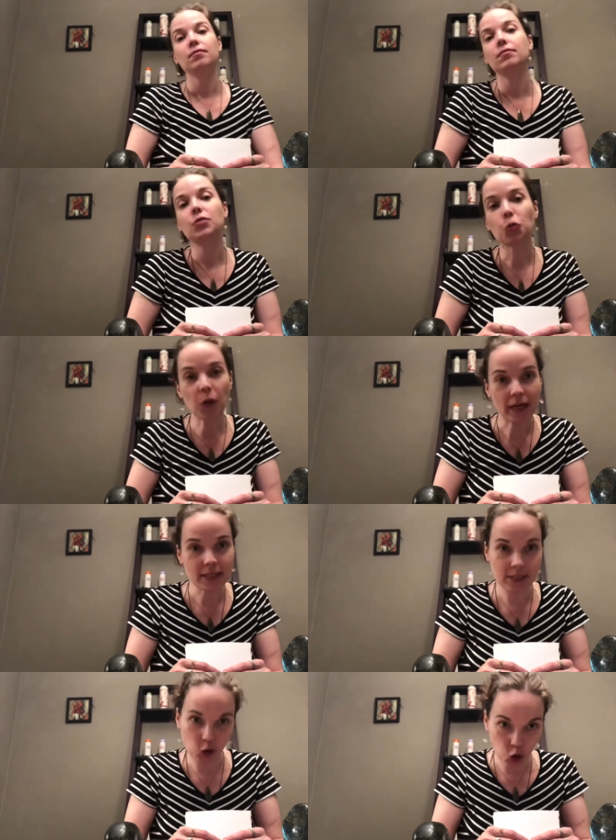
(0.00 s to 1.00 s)
So
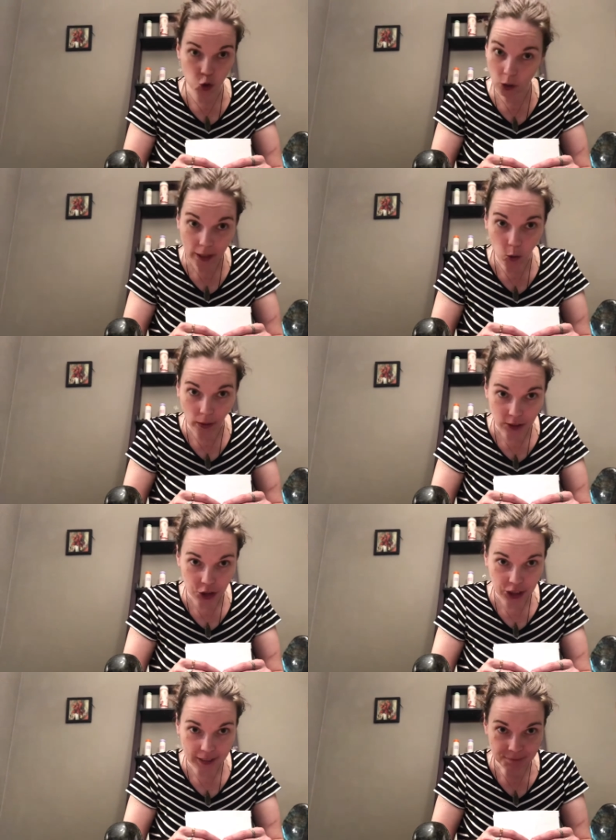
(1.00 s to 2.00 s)
next trick
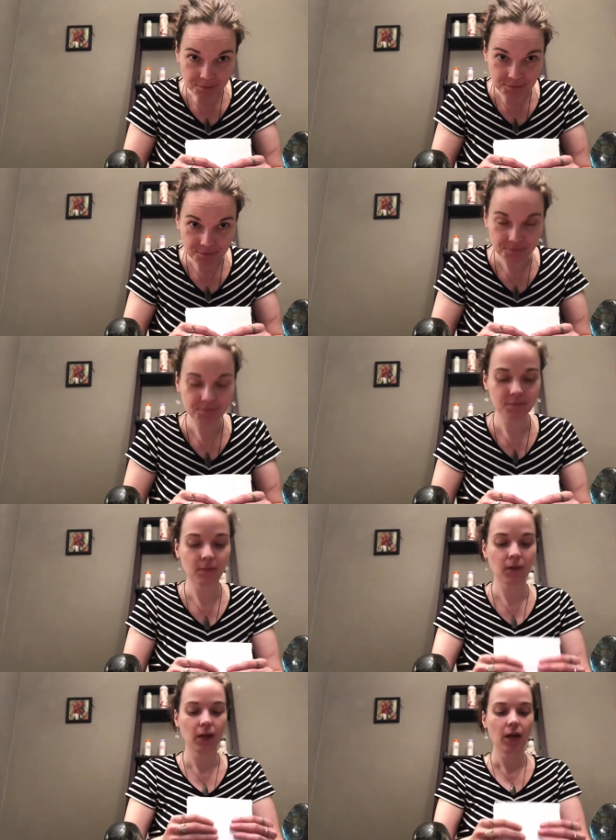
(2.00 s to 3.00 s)
question.
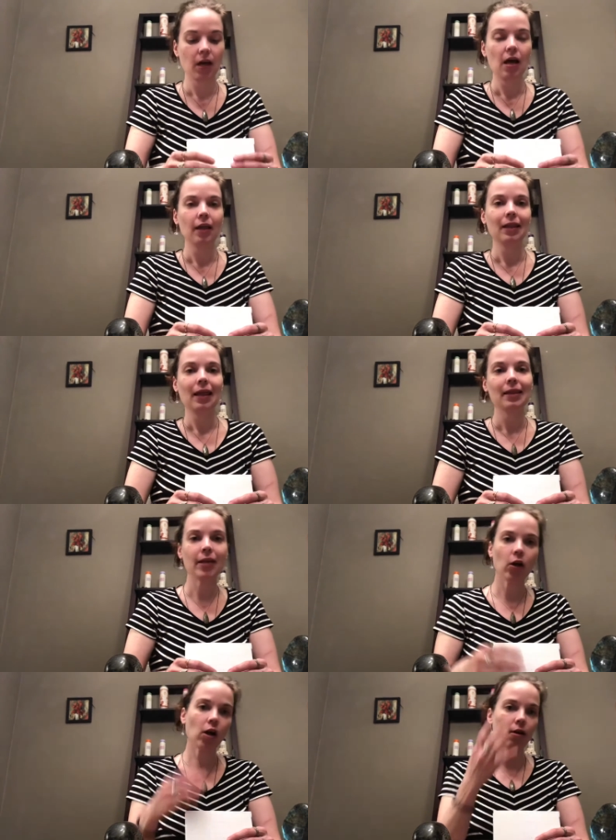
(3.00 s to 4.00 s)

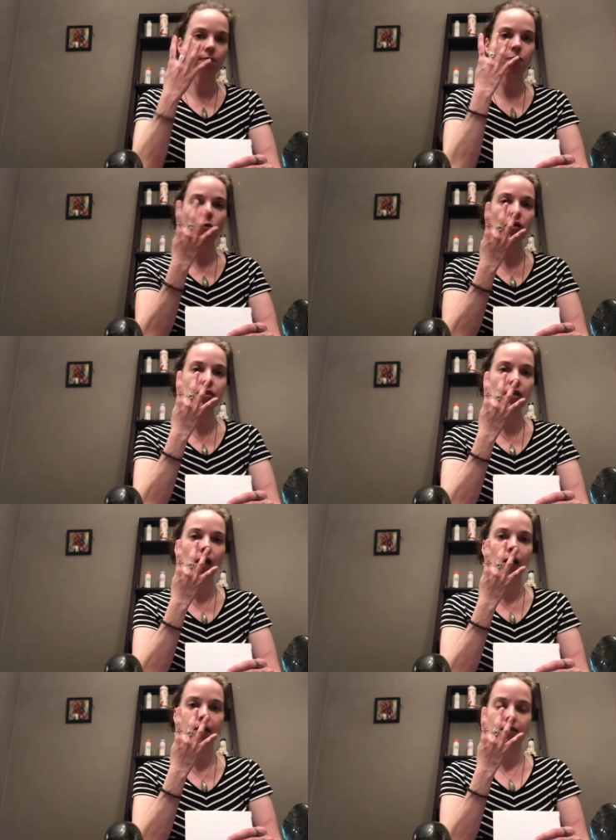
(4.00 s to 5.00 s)
There are 4
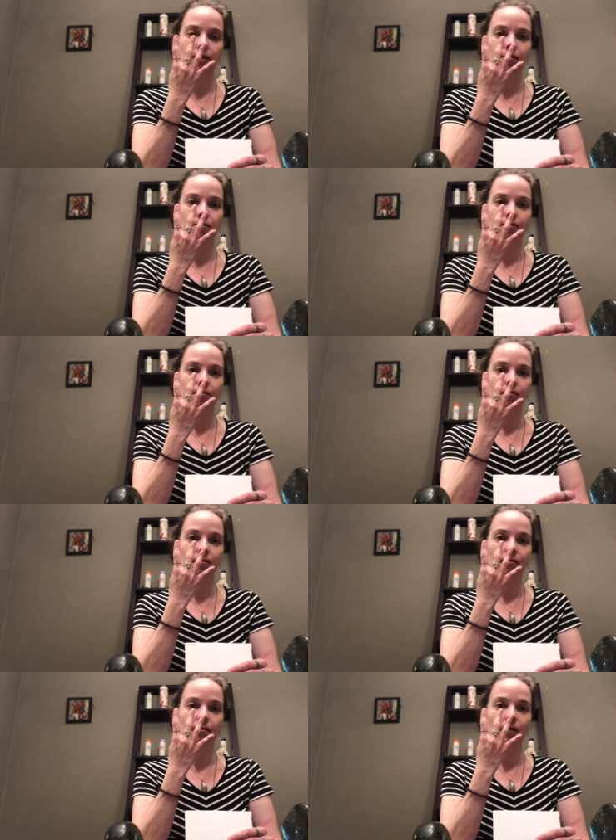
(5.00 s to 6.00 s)
signs.
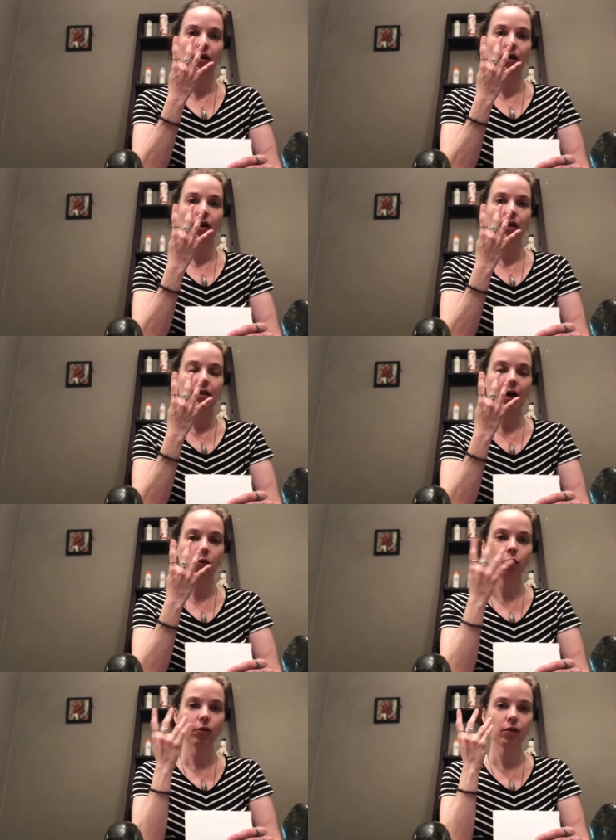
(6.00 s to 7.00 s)

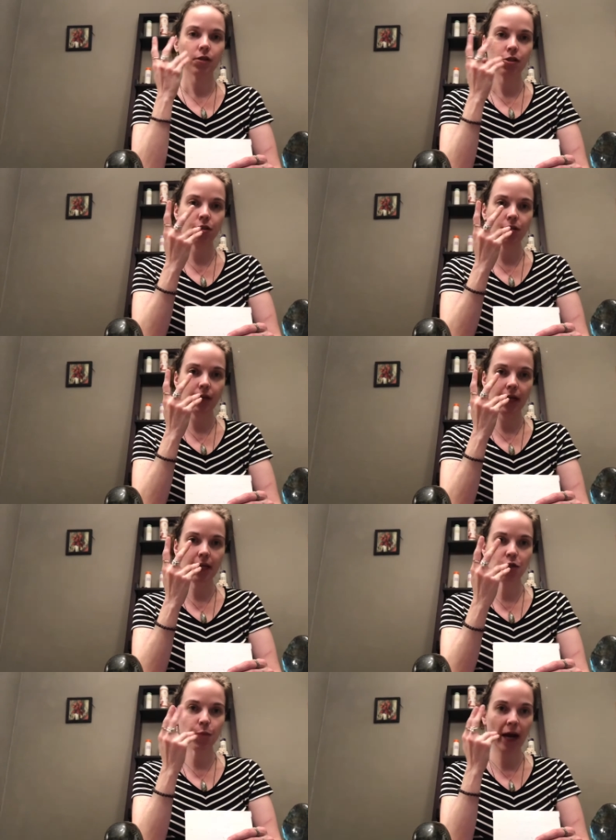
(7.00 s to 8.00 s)
Now,
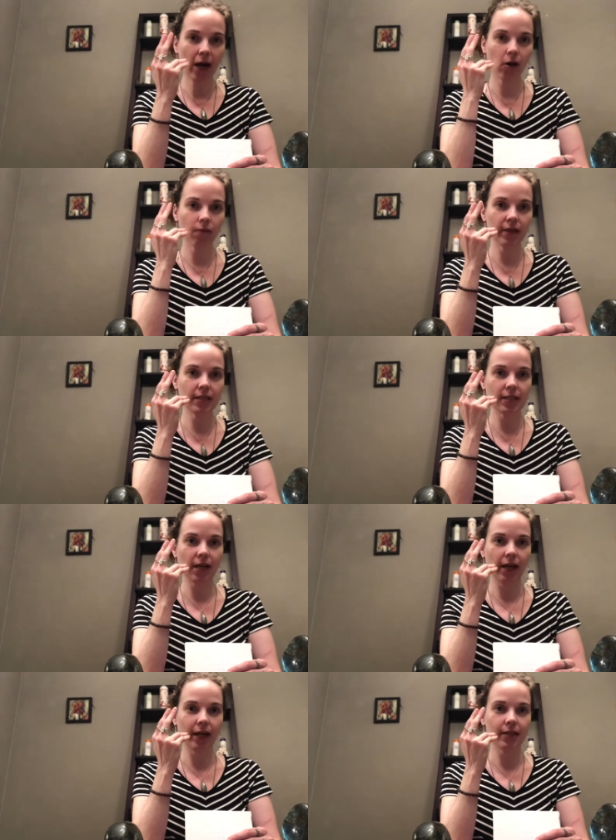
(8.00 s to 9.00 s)
each pair of these
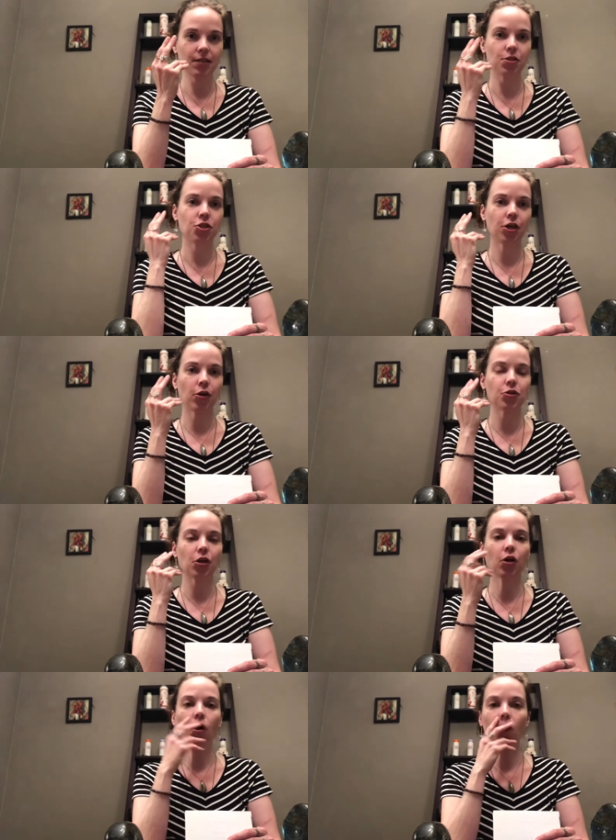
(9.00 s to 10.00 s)
signs shares a
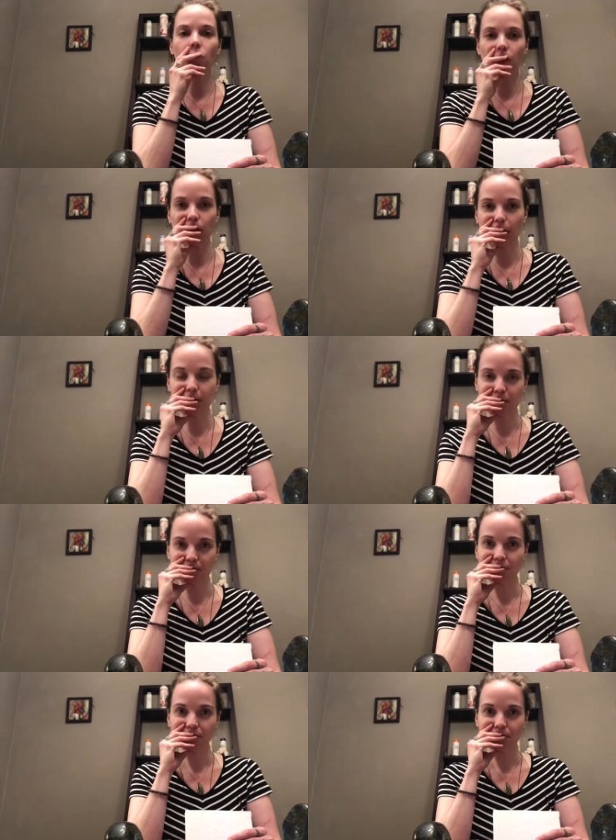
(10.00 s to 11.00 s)
co-ruler,
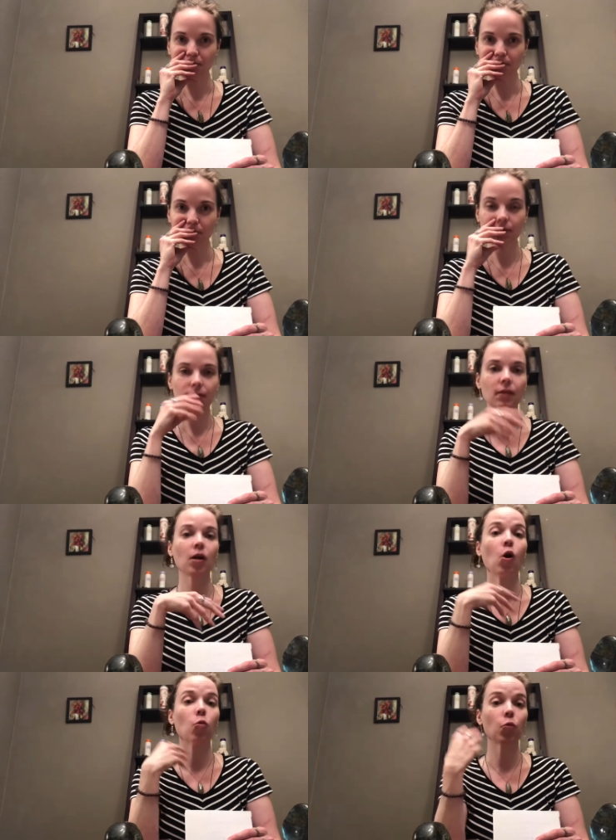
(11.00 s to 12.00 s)
a
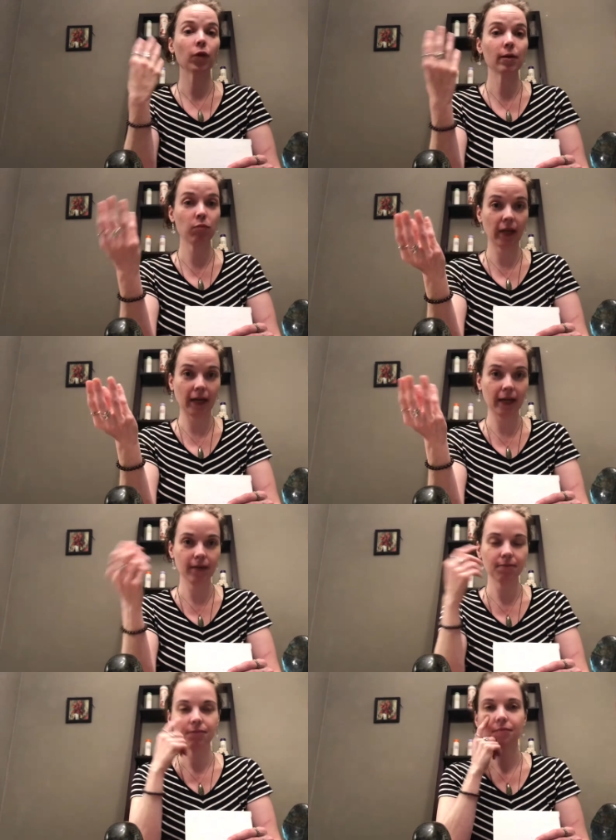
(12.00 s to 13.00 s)
co-ruling planet.
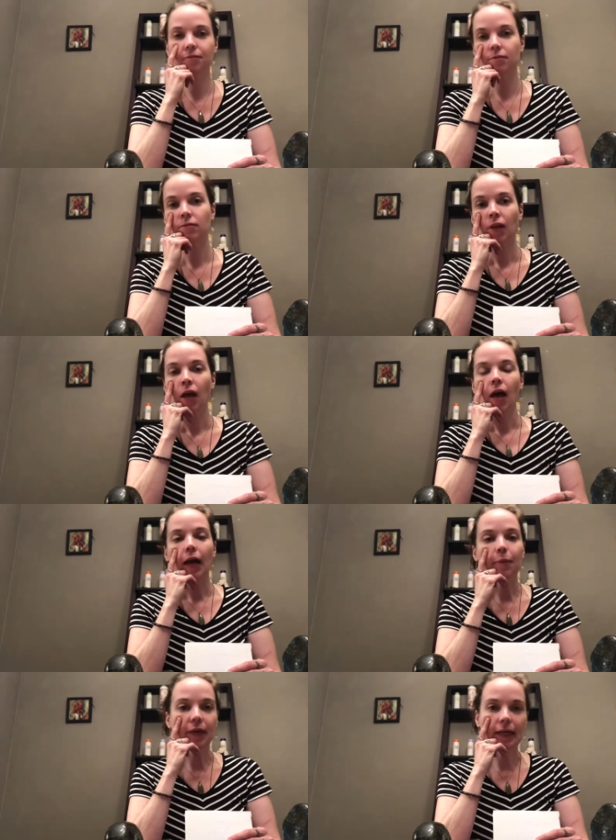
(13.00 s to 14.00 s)
Now,
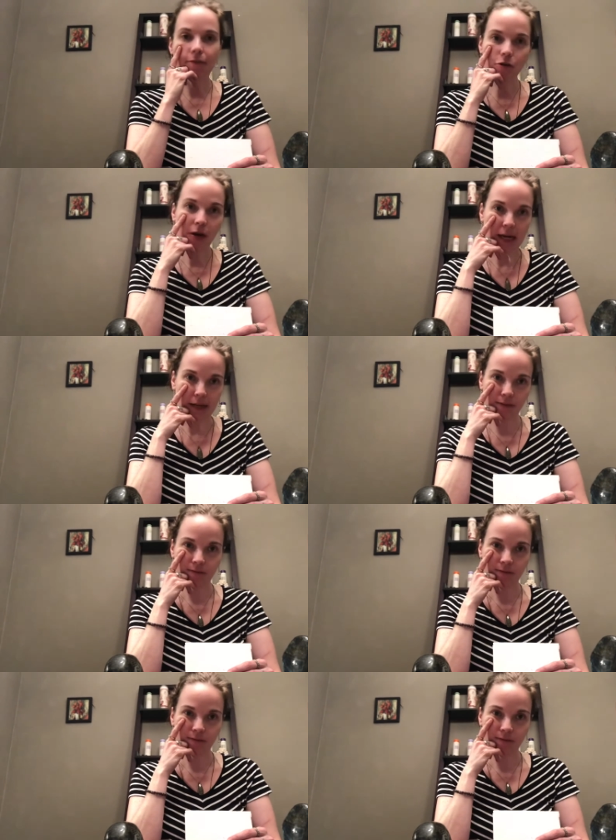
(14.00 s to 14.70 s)
I'm going to give you a hint.